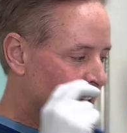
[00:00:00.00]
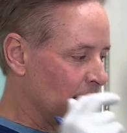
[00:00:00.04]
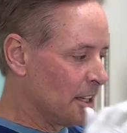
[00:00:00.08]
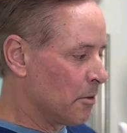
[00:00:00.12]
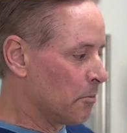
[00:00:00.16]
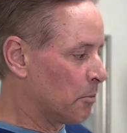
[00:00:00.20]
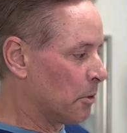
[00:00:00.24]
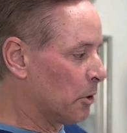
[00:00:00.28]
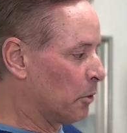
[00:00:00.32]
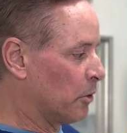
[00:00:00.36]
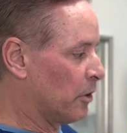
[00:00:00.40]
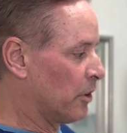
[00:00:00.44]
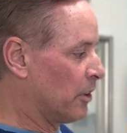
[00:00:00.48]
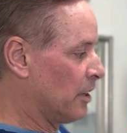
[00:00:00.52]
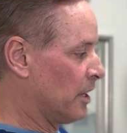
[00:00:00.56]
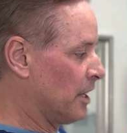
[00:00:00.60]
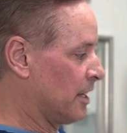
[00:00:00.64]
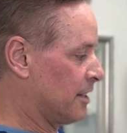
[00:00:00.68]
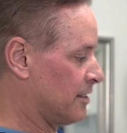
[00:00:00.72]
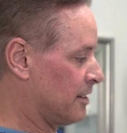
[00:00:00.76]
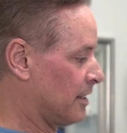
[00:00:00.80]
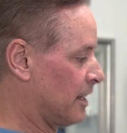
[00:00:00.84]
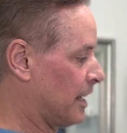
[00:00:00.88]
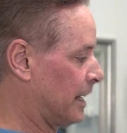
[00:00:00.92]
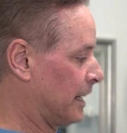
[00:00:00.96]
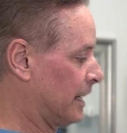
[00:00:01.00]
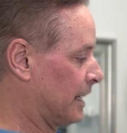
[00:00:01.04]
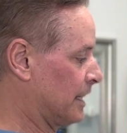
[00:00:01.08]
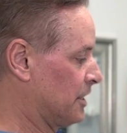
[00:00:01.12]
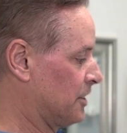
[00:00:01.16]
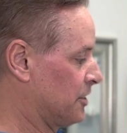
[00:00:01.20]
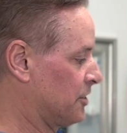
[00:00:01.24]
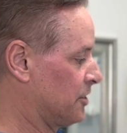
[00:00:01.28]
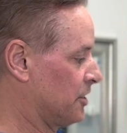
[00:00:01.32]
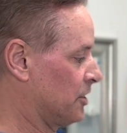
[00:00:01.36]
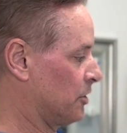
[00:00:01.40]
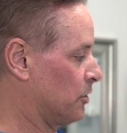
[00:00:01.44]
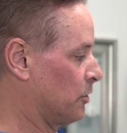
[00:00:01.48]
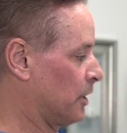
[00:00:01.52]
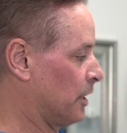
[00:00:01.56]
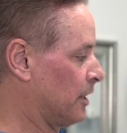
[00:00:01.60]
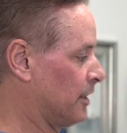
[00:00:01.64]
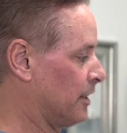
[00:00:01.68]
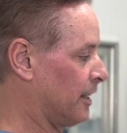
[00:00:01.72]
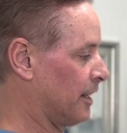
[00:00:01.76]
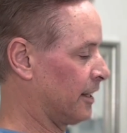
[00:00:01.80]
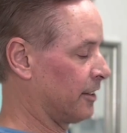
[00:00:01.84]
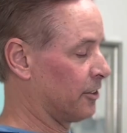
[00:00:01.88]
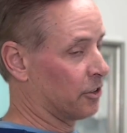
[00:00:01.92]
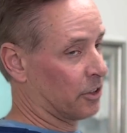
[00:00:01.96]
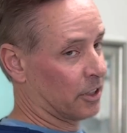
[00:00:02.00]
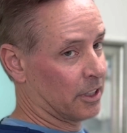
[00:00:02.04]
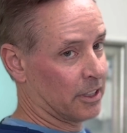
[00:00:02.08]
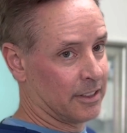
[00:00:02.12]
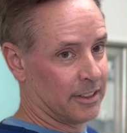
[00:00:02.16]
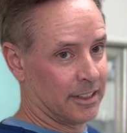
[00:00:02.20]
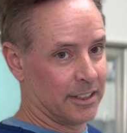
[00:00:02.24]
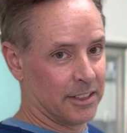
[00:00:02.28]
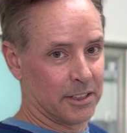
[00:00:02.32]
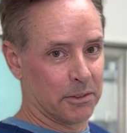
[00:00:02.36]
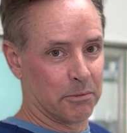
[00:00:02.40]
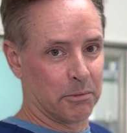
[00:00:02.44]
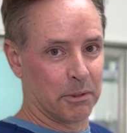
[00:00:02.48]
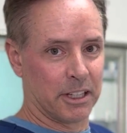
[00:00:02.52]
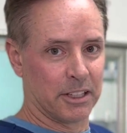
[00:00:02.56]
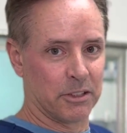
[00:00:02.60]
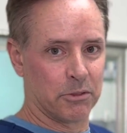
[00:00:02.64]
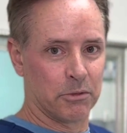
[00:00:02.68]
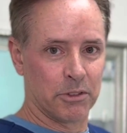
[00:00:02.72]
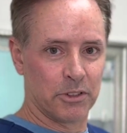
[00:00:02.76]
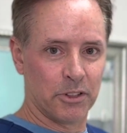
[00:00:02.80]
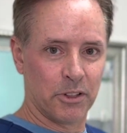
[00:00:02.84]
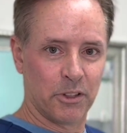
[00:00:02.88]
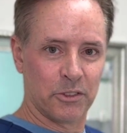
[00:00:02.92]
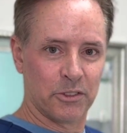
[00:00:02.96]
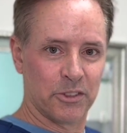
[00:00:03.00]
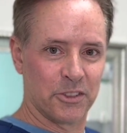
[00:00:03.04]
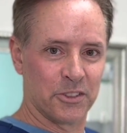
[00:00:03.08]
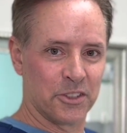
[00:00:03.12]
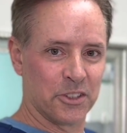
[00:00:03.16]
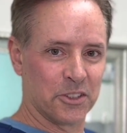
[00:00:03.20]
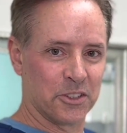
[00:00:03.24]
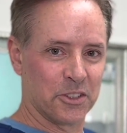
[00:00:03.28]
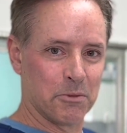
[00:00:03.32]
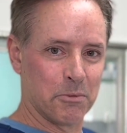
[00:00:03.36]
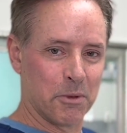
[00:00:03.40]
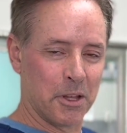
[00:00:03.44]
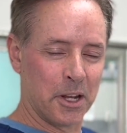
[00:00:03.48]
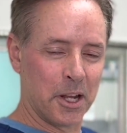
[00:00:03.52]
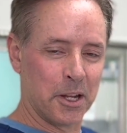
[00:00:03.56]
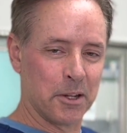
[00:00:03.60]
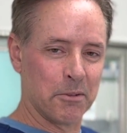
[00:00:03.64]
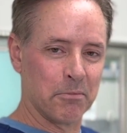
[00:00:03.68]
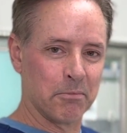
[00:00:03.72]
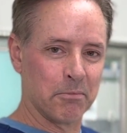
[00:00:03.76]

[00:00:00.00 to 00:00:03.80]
but with this I can do it, and you're going to see some nice results in just a minute.